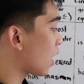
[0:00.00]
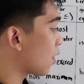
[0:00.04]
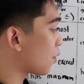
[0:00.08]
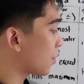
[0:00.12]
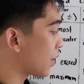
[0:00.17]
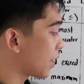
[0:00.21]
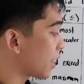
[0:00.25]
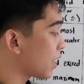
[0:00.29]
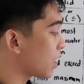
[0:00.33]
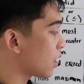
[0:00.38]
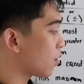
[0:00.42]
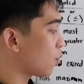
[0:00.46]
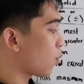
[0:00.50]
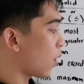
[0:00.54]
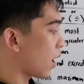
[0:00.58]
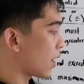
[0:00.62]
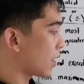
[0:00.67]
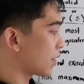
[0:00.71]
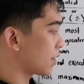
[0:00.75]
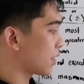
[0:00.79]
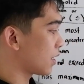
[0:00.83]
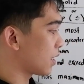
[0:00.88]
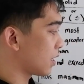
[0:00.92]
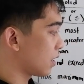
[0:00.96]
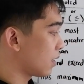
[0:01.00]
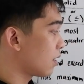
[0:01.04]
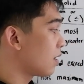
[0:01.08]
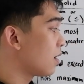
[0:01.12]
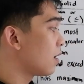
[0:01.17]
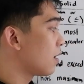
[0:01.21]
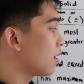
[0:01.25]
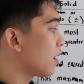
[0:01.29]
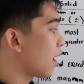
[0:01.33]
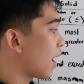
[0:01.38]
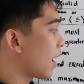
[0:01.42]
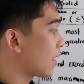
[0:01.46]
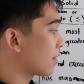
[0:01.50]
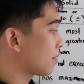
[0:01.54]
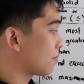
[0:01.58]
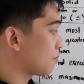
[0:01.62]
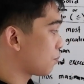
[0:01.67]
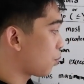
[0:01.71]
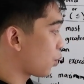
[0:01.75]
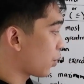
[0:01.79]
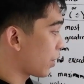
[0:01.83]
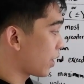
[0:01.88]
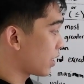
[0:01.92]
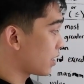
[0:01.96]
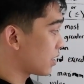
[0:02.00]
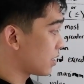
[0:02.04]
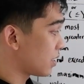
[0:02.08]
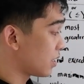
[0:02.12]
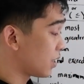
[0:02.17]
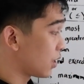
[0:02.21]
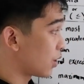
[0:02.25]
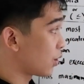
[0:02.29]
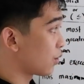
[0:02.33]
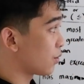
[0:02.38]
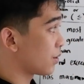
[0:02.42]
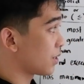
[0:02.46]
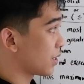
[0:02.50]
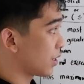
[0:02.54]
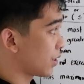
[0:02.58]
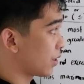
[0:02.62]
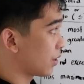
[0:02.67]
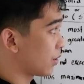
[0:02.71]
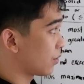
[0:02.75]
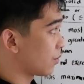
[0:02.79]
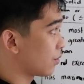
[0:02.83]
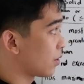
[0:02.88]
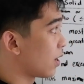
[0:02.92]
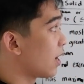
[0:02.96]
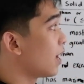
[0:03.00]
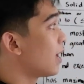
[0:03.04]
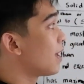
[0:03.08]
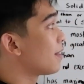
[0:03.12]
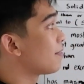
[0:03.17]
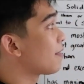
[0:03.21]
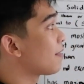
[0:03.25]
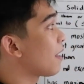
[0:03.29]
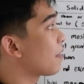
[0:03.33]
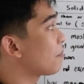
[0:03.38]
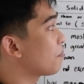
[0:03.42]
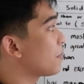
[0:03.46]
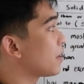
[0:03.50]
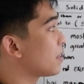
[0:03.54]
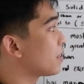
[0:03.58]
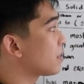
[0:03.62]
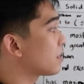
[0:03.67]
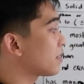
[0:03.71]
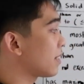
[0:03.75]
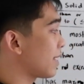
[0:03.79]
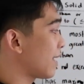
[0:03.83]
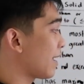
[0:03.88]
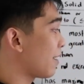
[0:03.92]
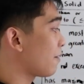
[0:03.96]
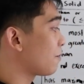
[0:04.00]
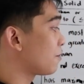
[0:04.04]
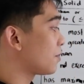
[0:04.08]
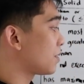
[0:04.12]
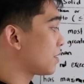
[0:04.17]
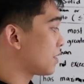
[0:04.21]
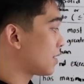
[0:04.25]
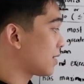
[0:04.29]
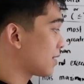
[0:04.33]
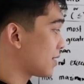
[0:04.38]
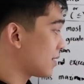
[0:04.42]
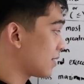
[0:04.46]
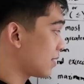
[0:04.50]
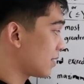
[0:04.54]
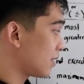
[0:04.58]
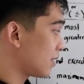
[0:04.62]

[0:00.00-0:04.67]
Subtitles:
our inequality at point 0, 0. That means if